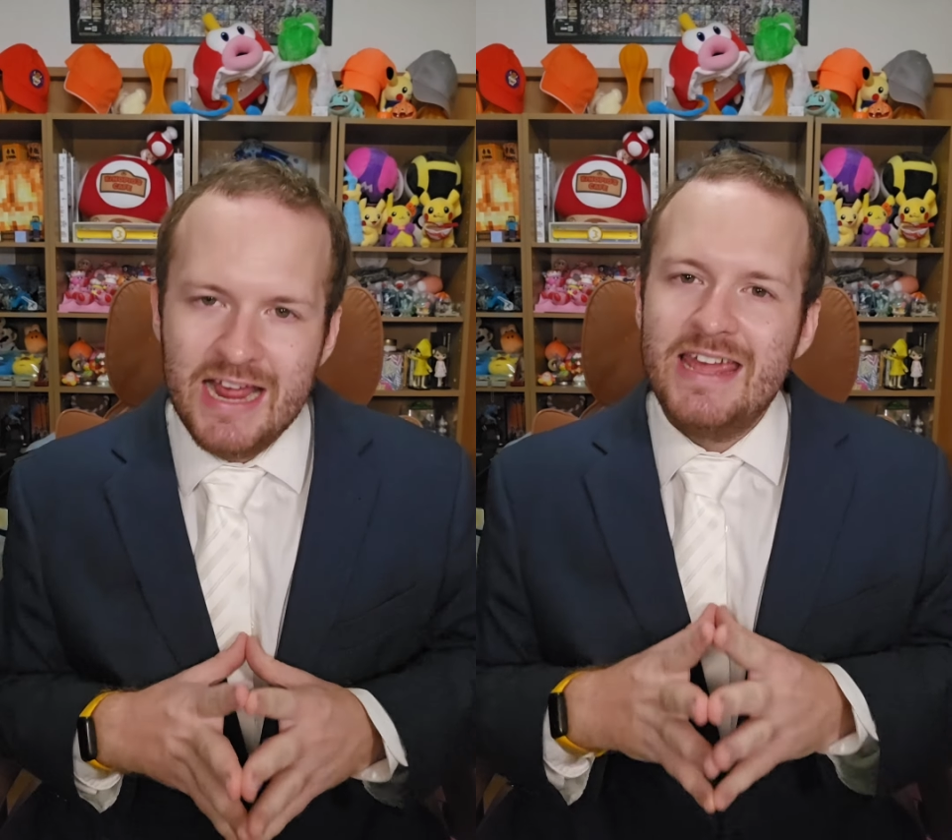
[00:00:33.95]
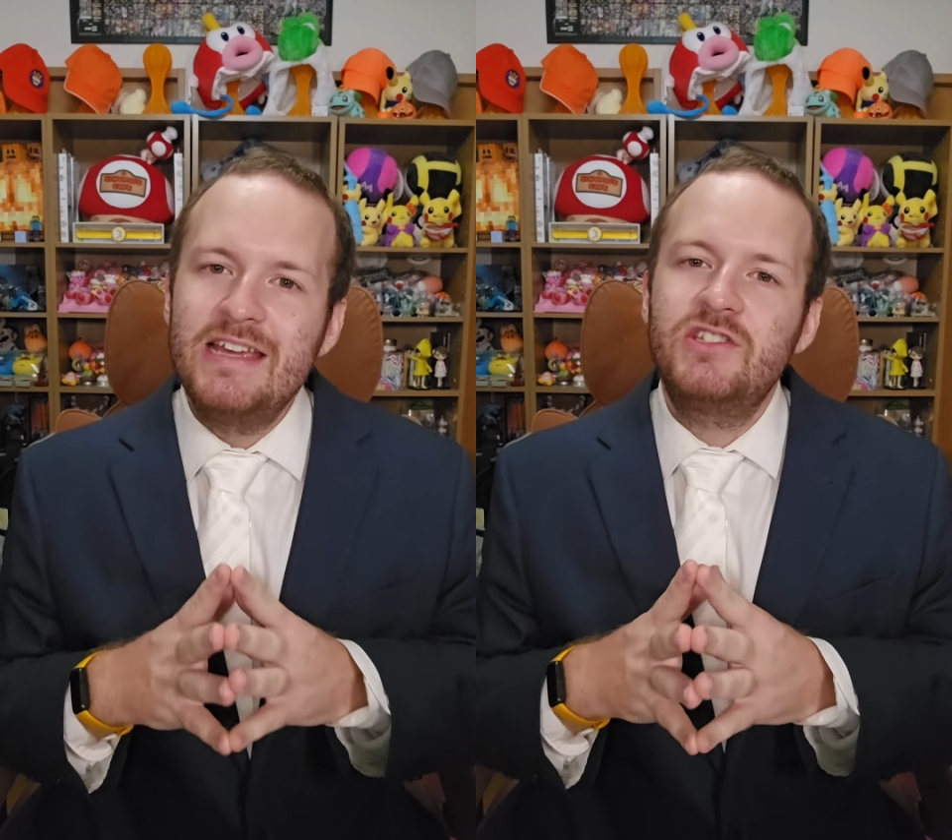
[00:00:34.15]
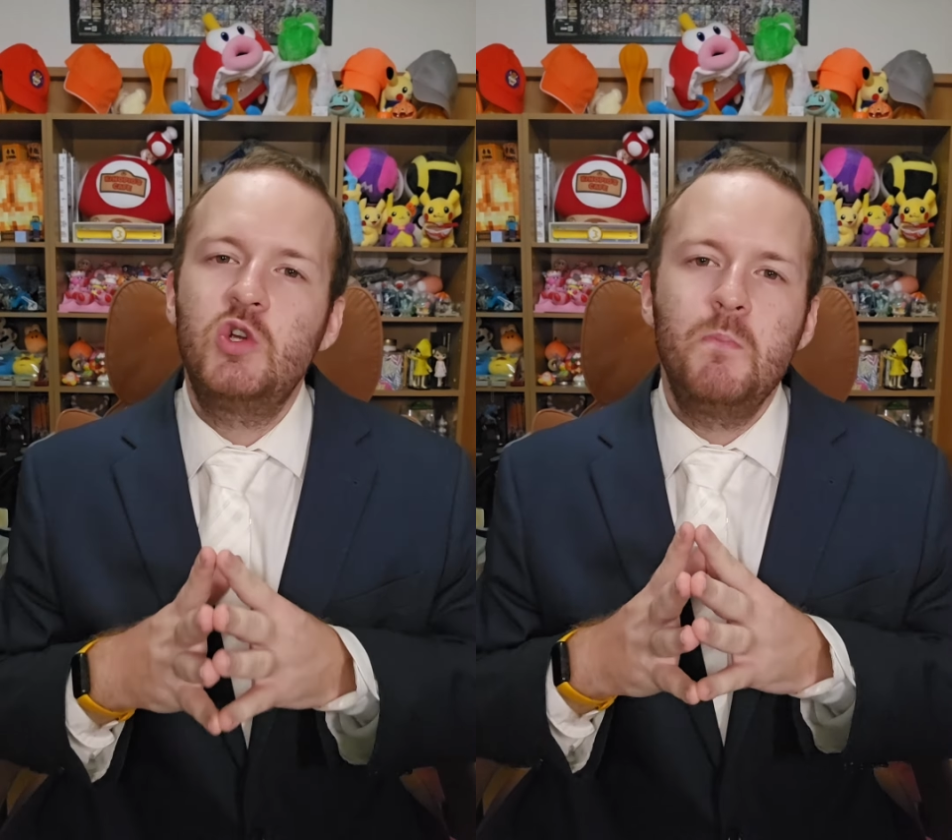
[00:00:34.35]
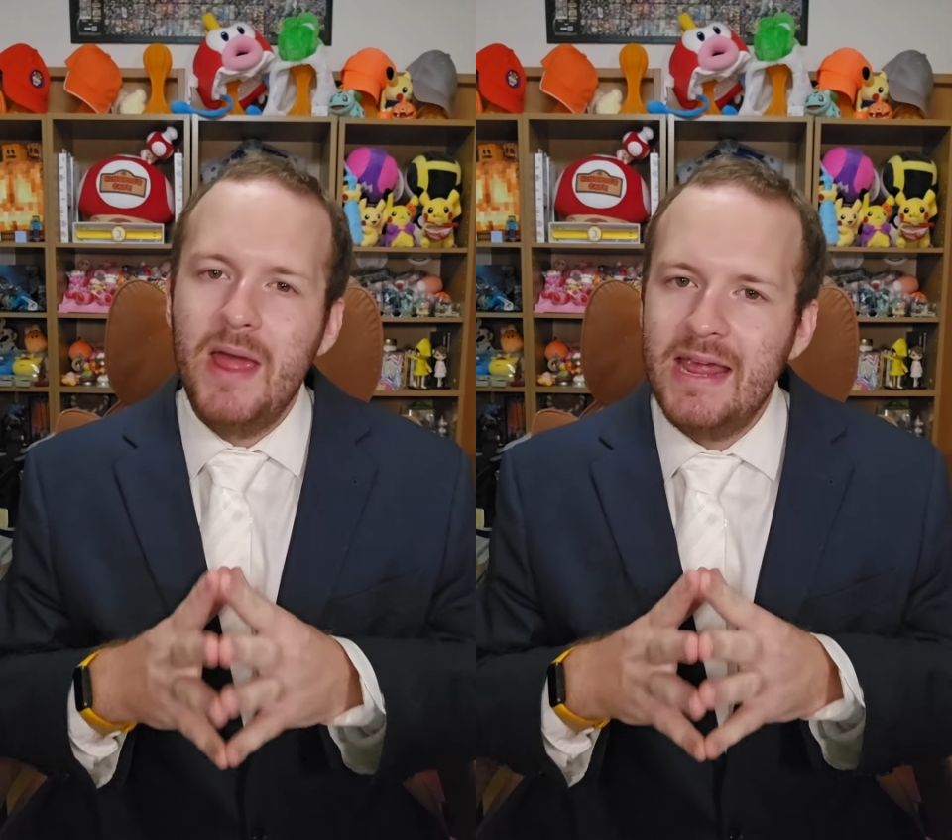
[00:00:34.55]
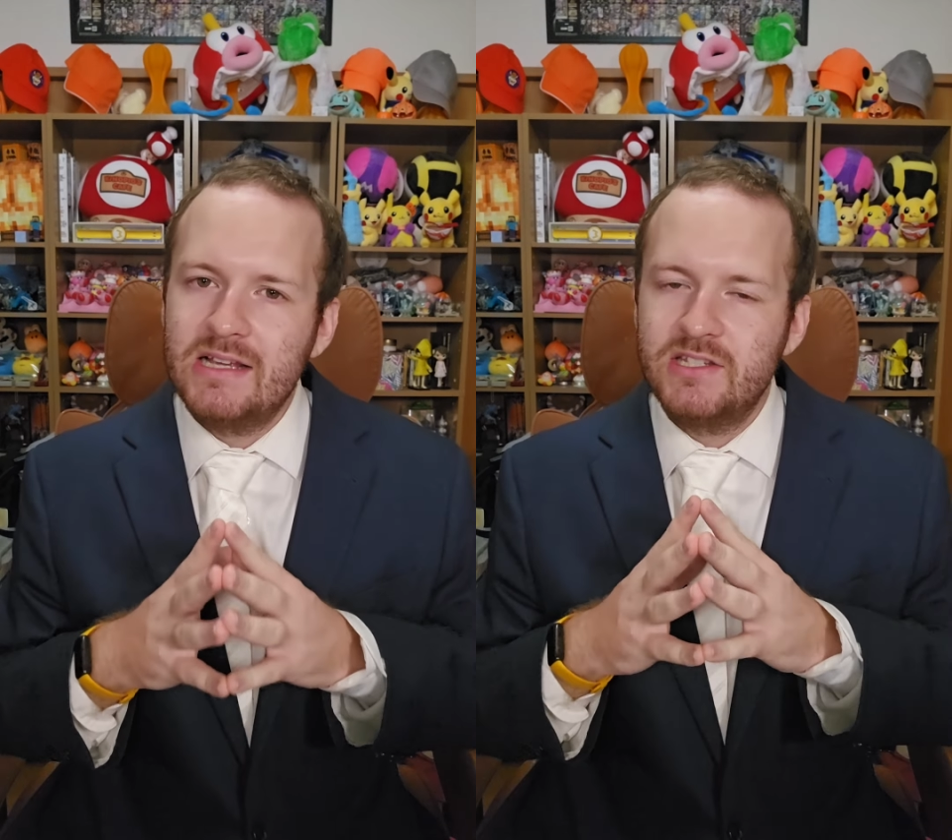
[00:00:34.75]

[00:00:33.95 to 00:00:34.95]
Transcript: is to make